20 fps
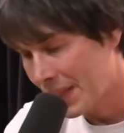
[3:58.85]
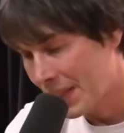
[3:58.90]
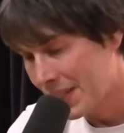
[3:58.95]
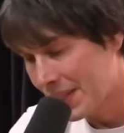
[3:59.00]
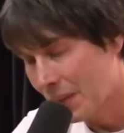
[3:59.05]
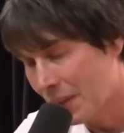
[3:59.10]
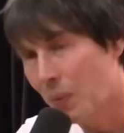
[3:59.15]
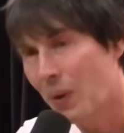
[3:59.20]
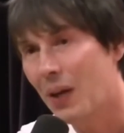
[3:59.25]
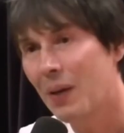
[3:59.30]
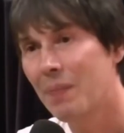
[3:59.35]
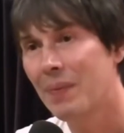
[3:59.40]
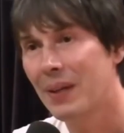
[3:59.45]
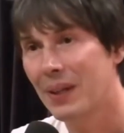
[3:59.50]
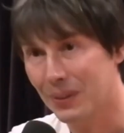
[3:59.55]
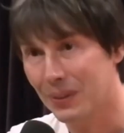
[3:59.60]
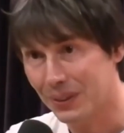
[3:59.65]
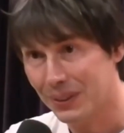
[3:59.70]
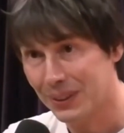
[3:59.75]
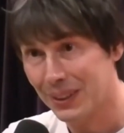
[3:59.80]
So
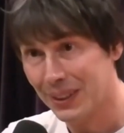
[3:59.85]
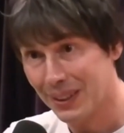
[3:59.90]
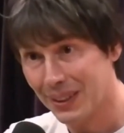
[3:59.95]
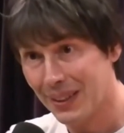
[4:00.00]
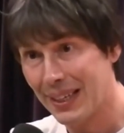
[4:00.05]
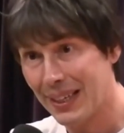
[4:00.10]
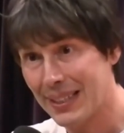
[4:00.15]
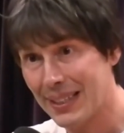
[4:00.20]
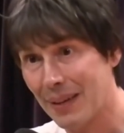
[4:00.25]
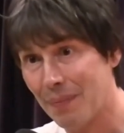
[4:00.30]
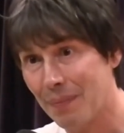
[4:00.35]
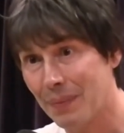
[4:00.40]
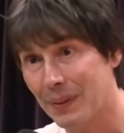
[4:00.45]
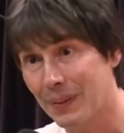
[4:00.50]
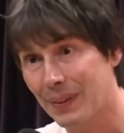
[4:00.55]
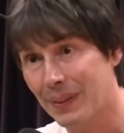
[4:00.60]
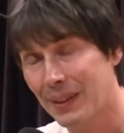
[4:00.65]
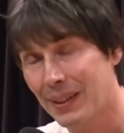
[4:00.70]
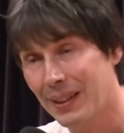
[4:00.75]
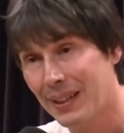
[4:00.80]
wormholes are a good
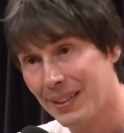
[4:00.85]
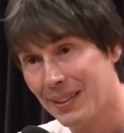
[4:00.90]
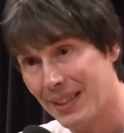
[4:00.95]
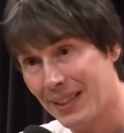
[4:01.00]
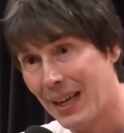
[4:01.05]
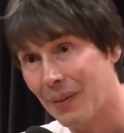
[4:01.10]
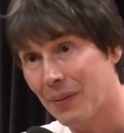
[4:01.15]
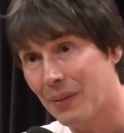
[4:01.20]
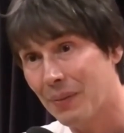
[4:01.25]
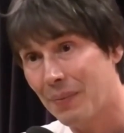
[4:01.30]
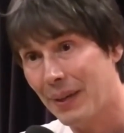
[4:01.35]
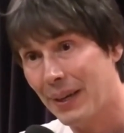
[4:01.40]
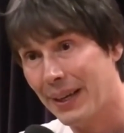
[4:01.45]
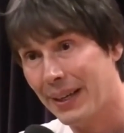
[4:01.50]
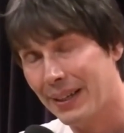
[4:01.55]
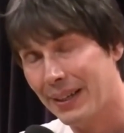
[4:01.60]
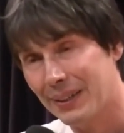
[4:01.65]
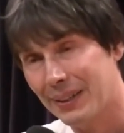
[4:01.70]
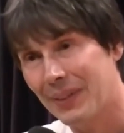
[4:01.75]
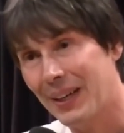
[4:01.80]
example. So that would
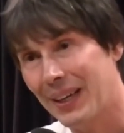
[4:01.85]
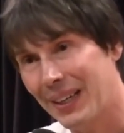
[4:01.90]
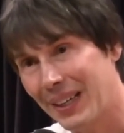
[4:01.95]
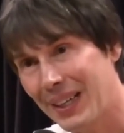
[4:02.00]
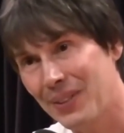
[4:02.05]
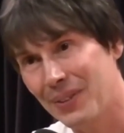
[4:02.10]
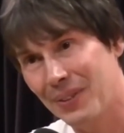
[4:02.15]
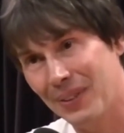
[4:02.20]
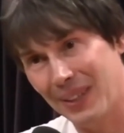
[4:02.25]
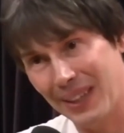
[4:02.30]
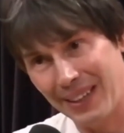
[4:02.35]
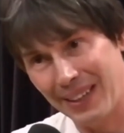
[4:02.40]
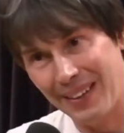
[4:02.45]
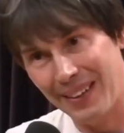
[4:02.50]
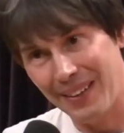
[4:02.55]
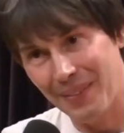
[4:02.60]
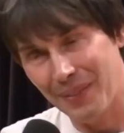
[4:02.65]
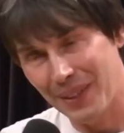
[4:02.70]
be quite literally.